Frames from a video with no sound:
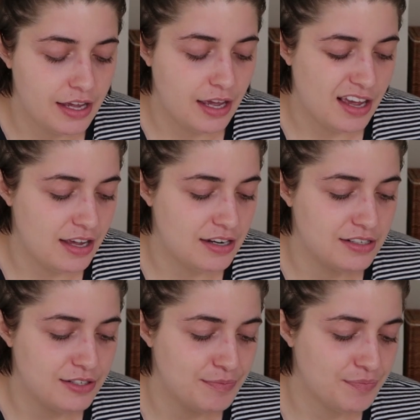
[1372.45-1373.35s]

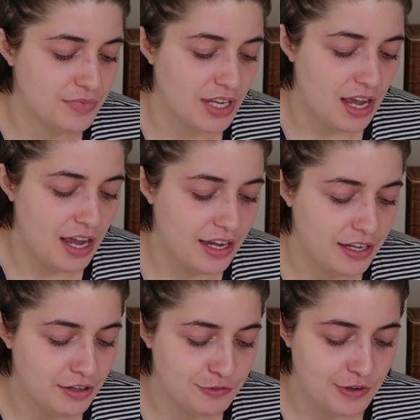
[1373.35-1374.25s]
And
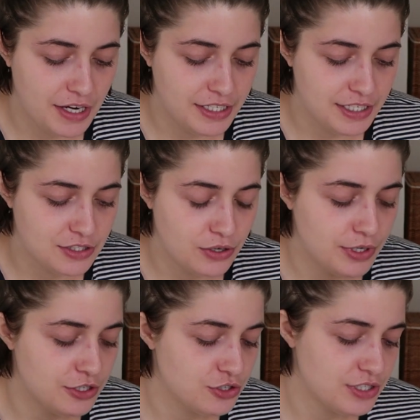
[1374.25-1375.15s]
I find it so
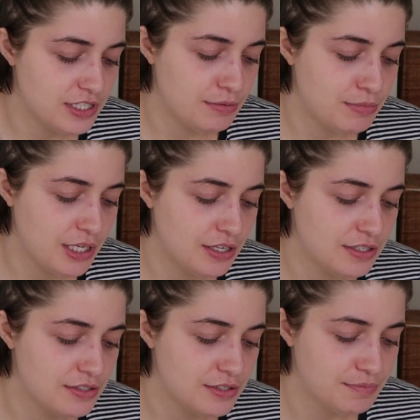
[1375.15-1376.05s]
interesting
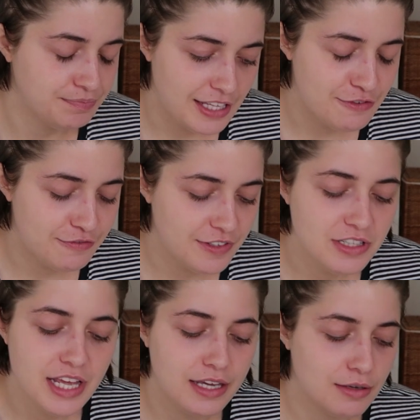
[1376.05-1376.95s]
because they
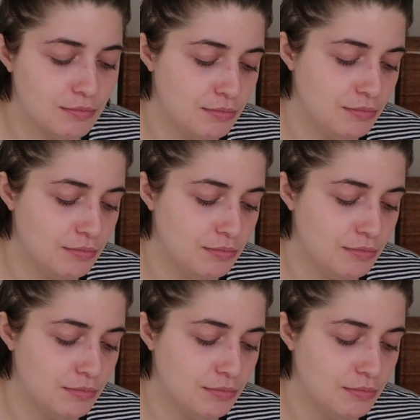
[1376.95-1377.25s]
feel like